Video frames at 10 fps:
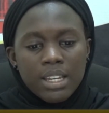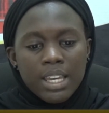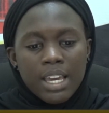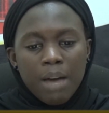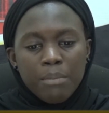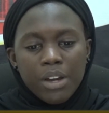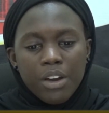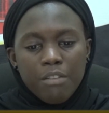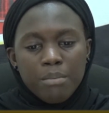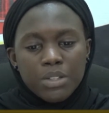The Gambia
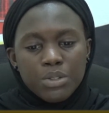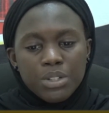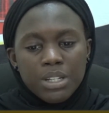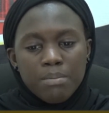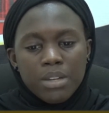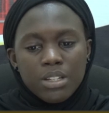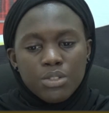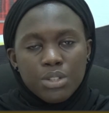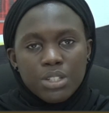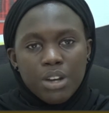government, through the
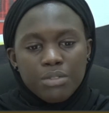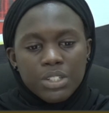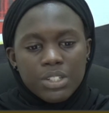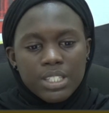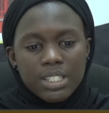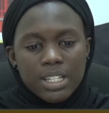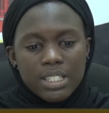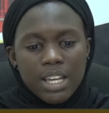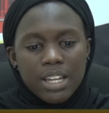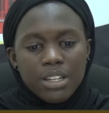Ministries of
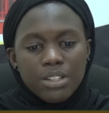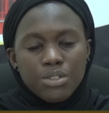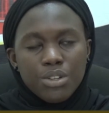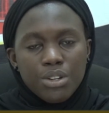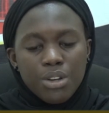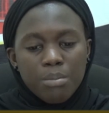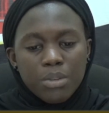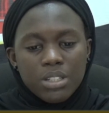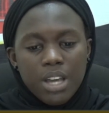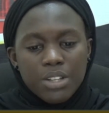Justice and Interior,
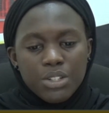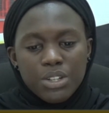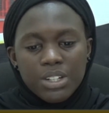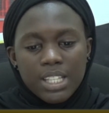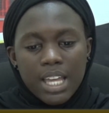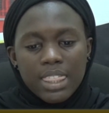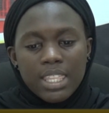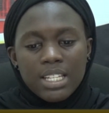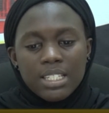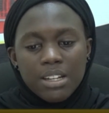must ensure that
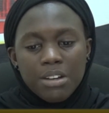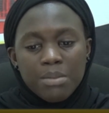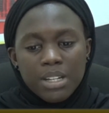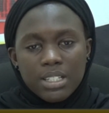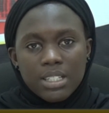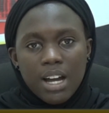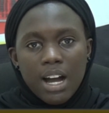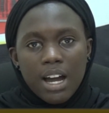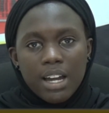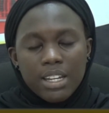these criminals
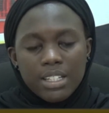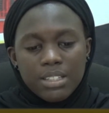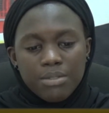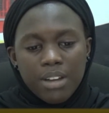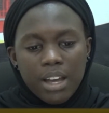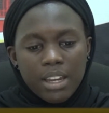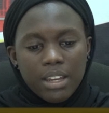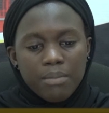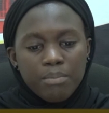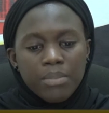are
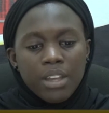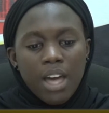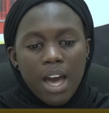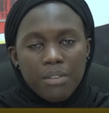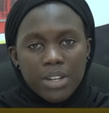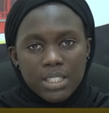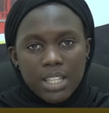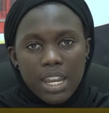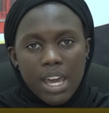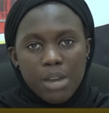identified,
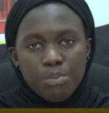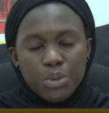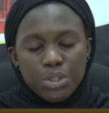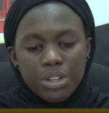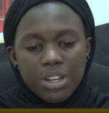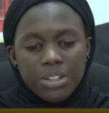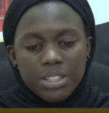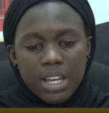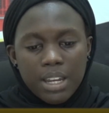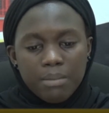arrested, and
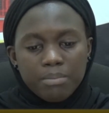prosecuted.